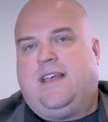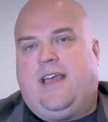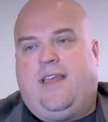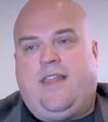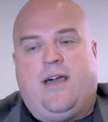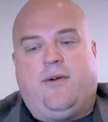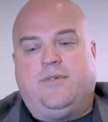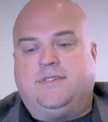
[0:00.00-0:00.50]

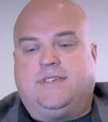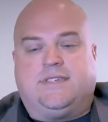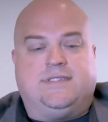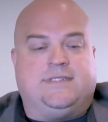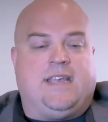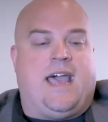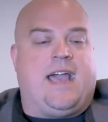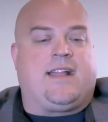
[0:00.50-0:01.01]
and that was
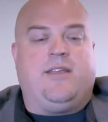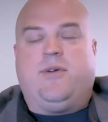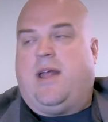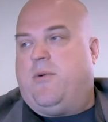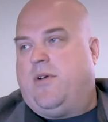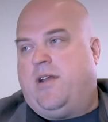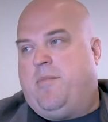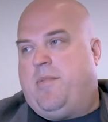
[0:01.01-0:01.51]
exactly what
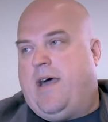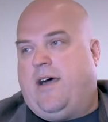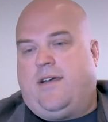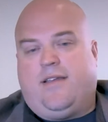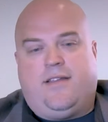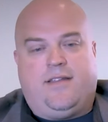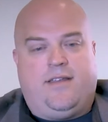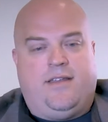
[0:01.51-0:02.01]
I worried
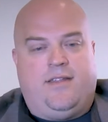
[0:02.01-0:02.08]
about